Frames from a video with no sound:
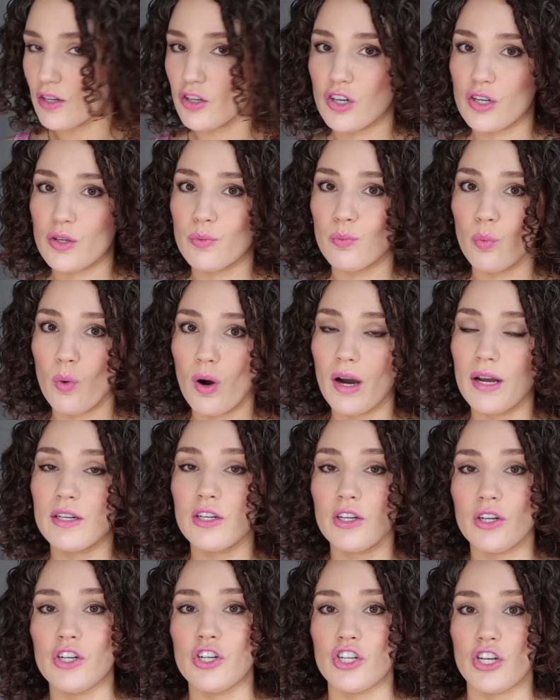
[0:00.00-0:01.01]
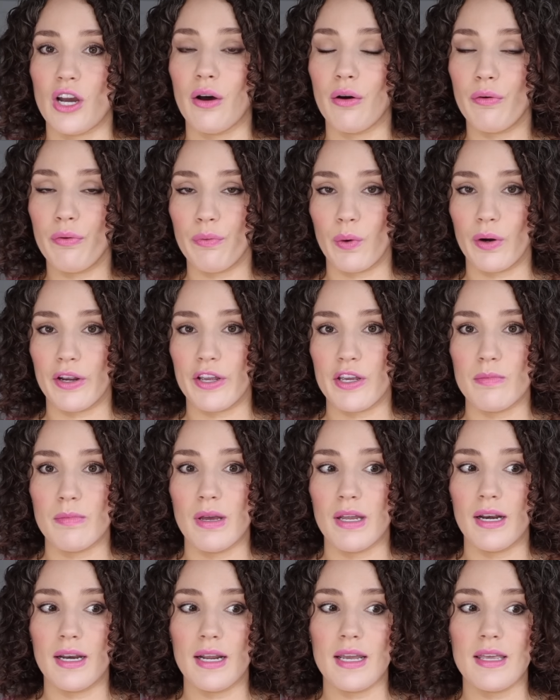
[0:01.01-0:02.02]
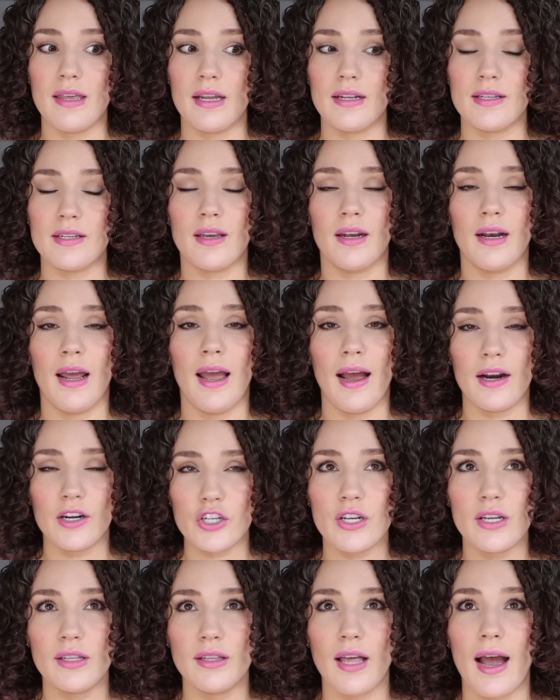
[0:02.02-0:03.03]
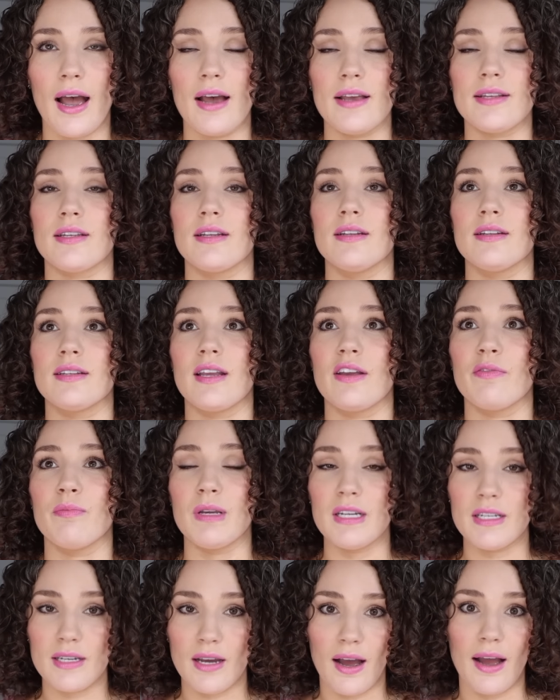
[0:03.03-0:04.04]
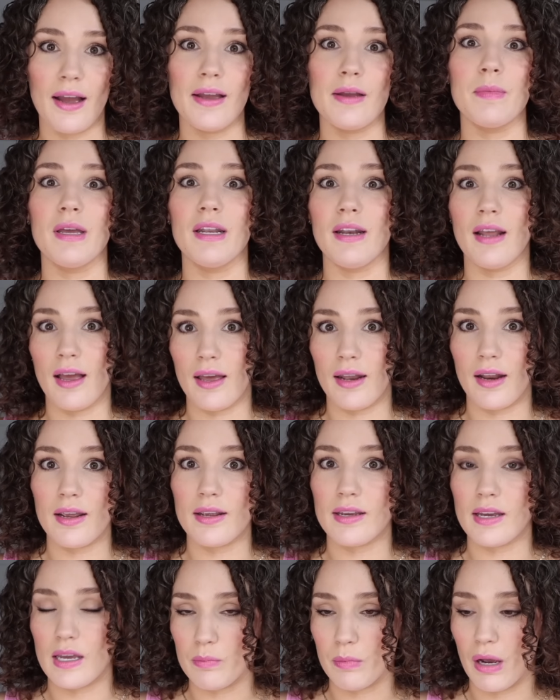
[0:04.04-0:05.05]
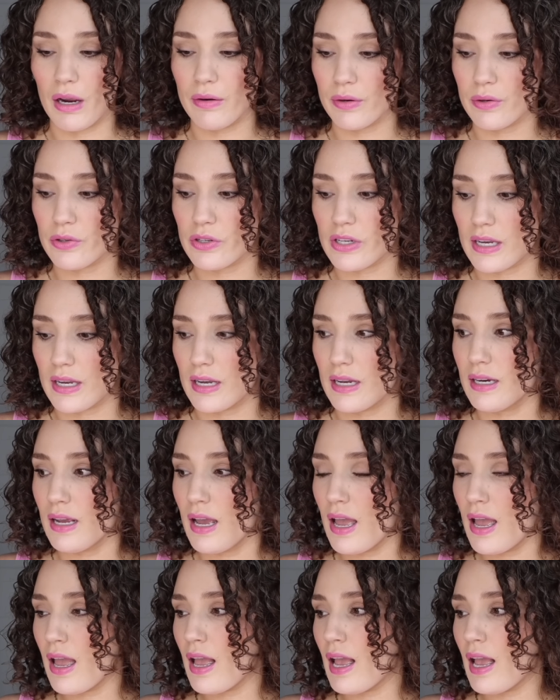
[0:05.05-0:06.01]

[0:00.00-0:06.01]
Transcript: in just one good gel for humidity that's gonna actually last and save me time and headache in my routine.